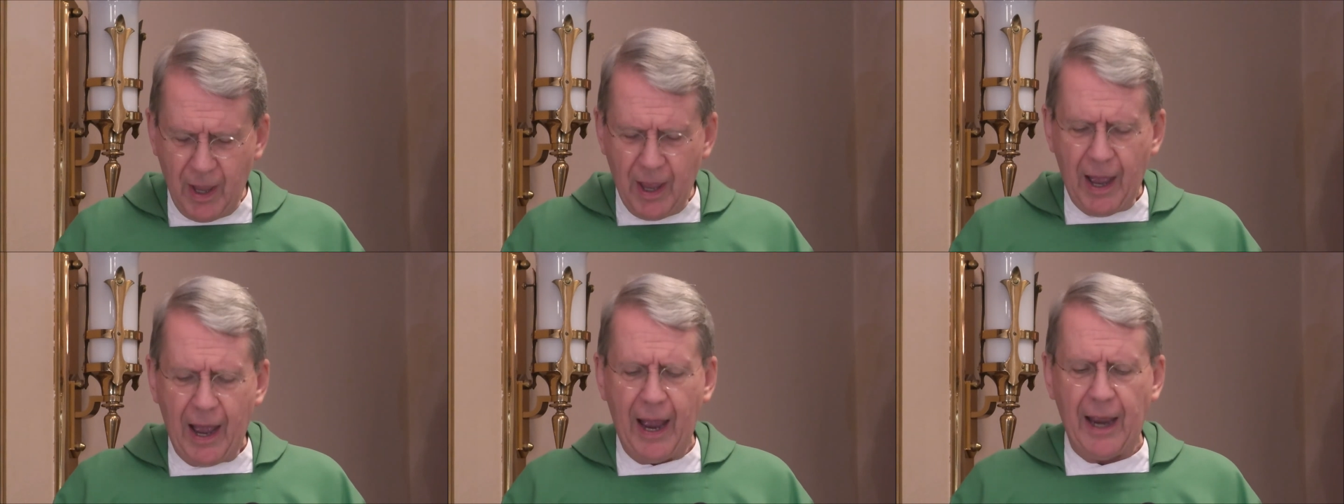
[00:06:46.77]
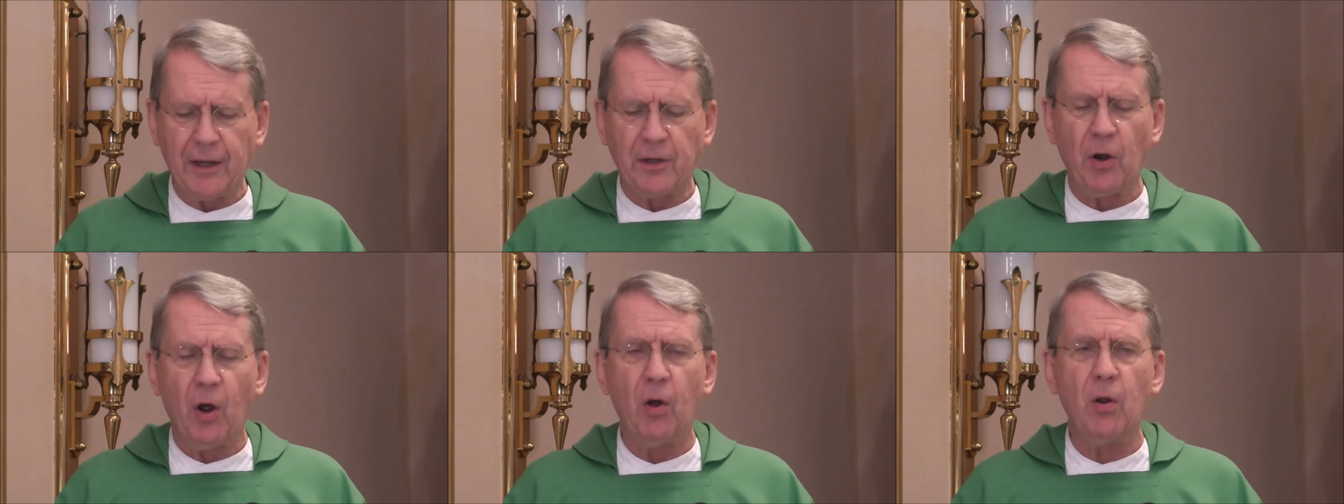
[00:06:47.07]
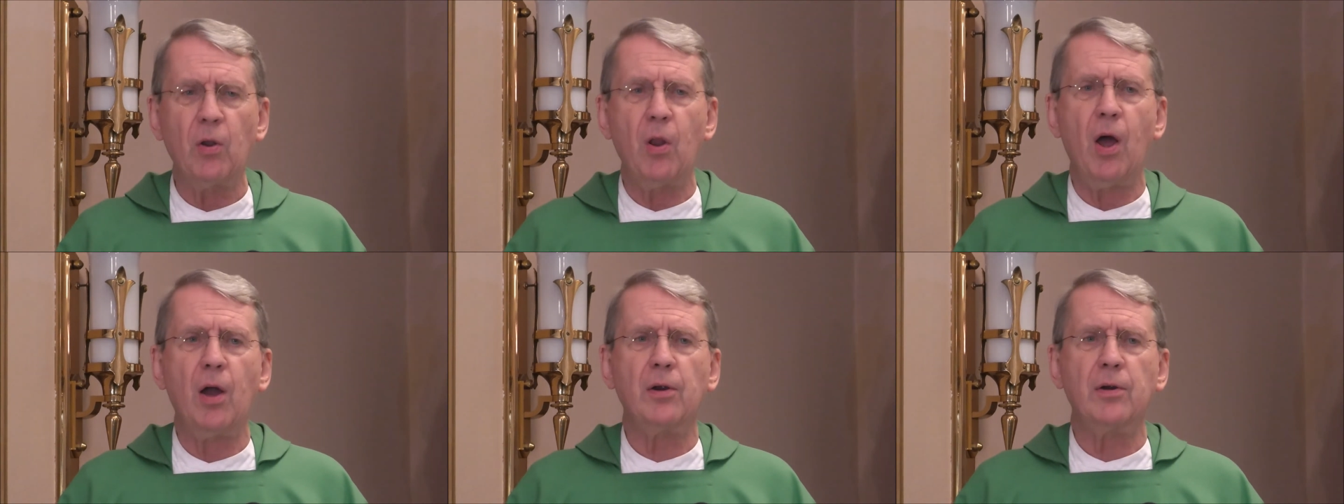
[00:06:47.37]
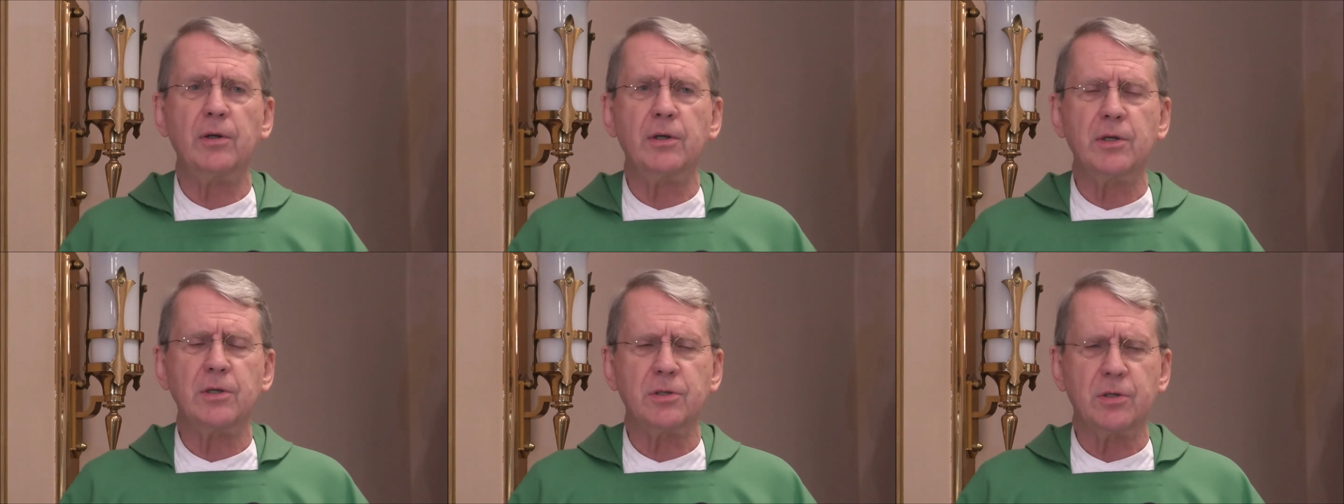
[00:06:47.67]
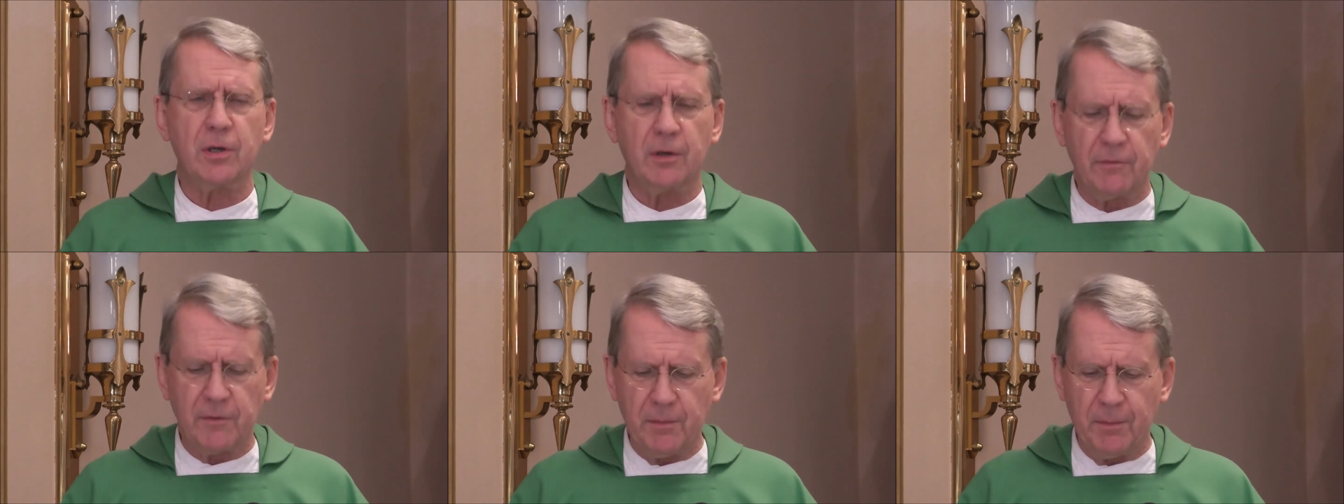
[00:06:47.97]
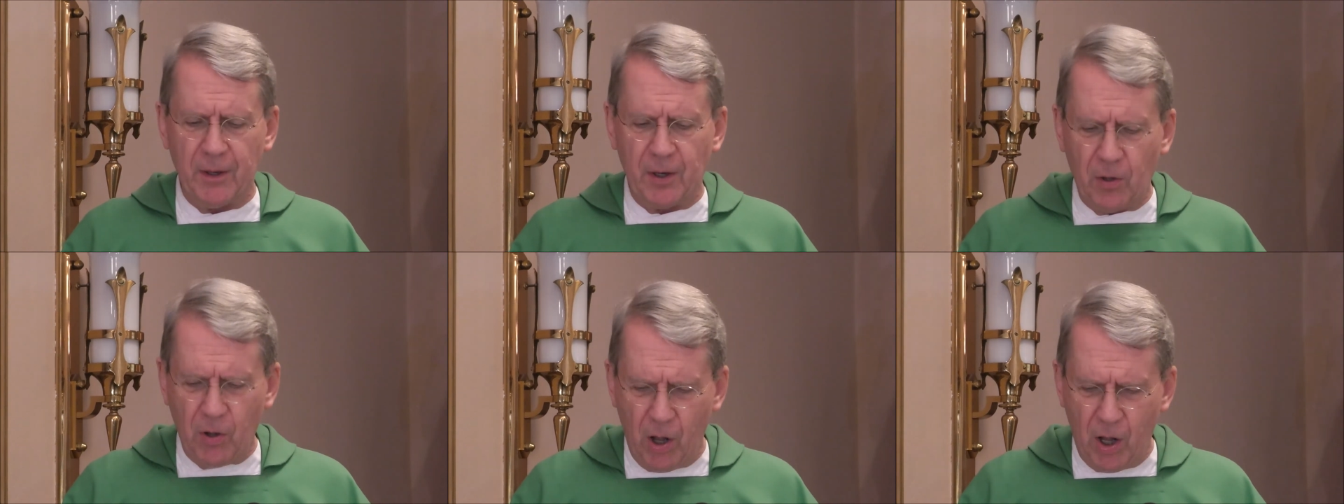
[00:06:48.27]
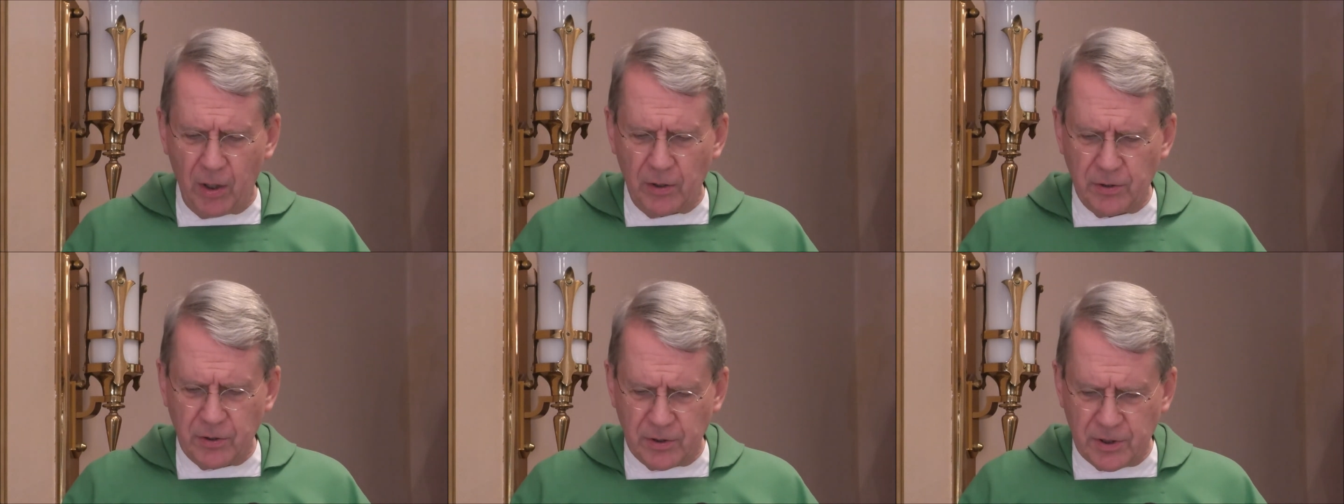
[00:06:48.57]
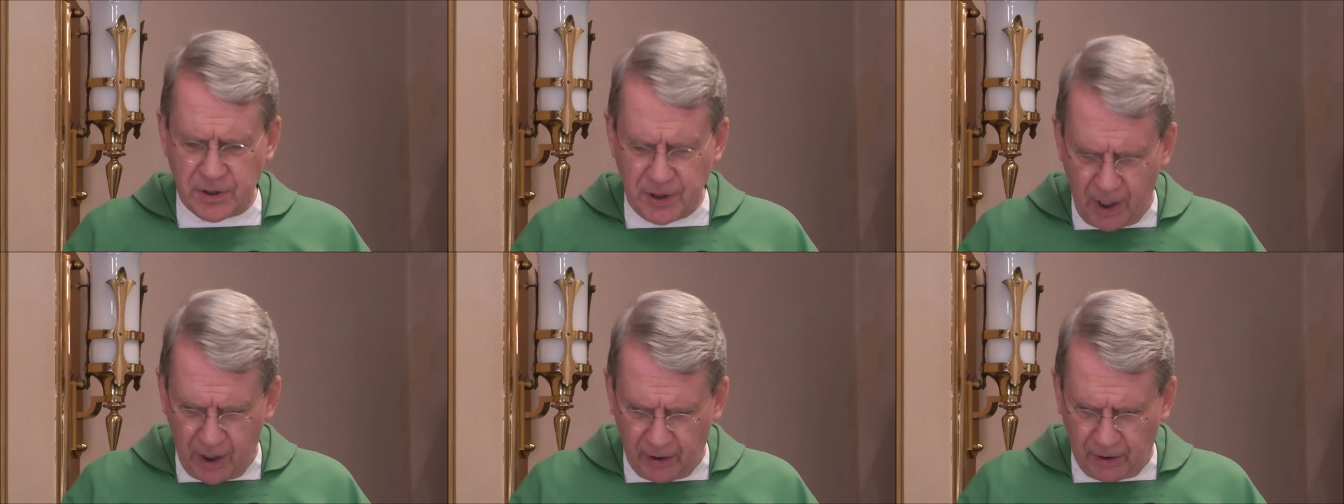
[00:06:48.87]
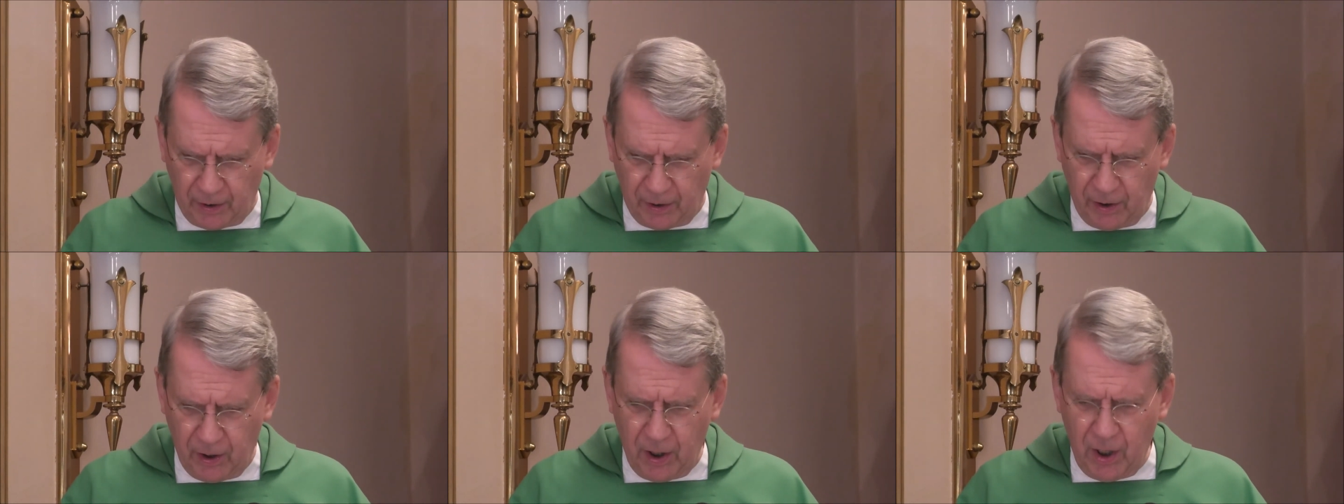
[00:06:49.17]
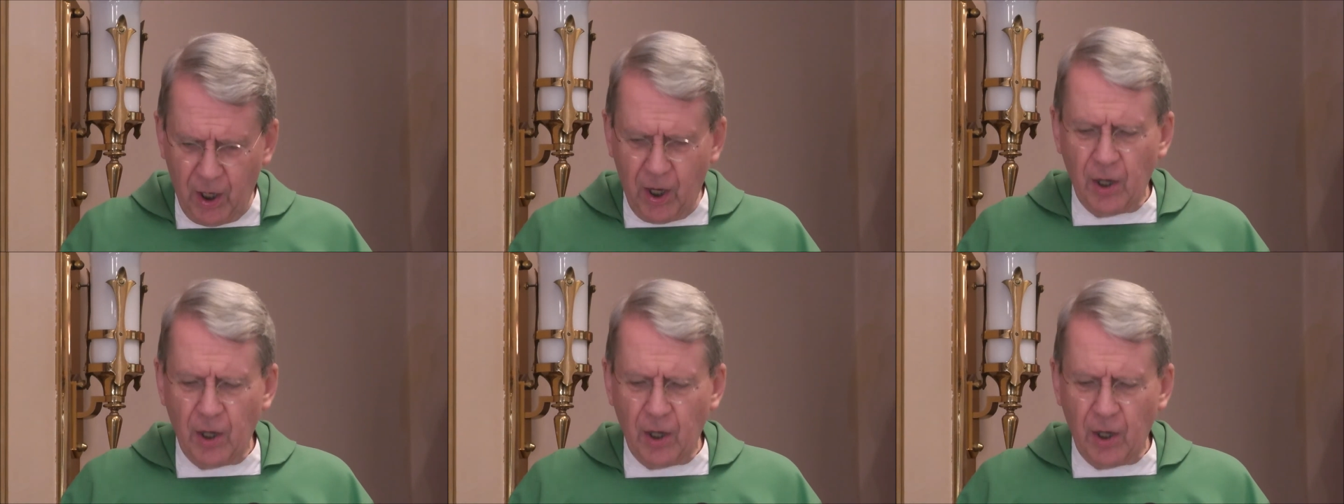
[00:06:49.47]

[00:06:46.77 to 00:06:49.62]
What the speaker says: I no longer deserve to be called your son.